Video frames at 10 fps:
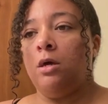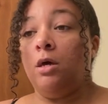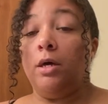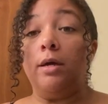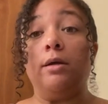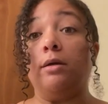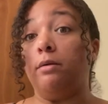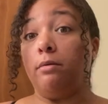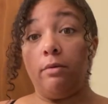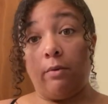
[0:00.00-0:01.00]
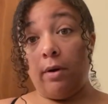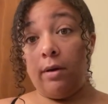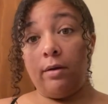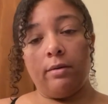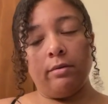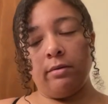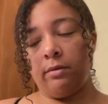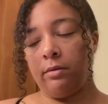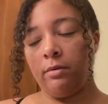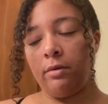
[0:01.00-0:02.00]
again i don't know why
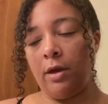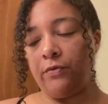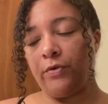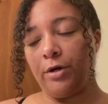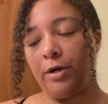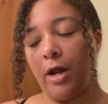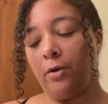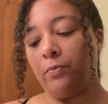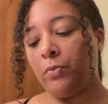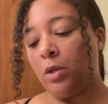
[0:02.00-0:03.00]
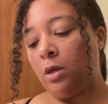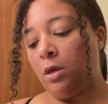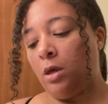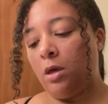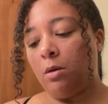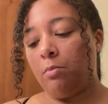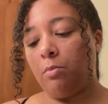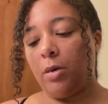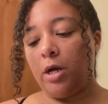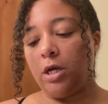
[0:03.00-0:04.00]
can't figure it out
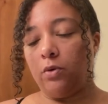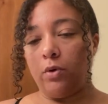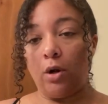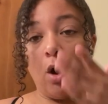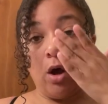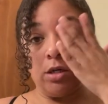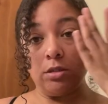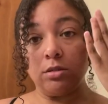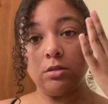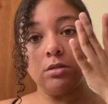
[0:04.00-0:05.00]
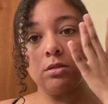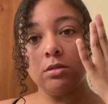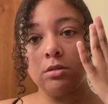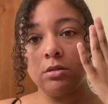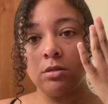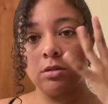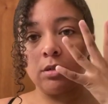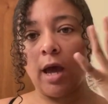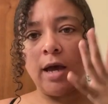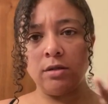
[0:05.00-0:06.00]
but it would cause
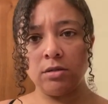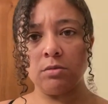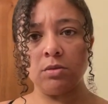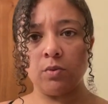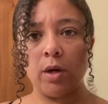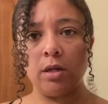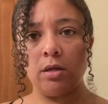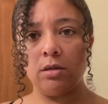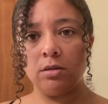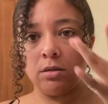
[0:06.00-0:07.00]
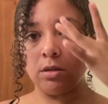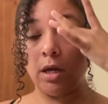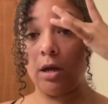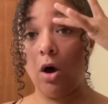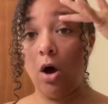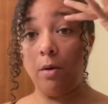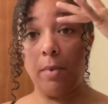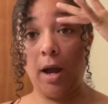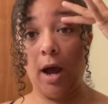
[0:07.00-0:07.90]
kind of some swelling like on my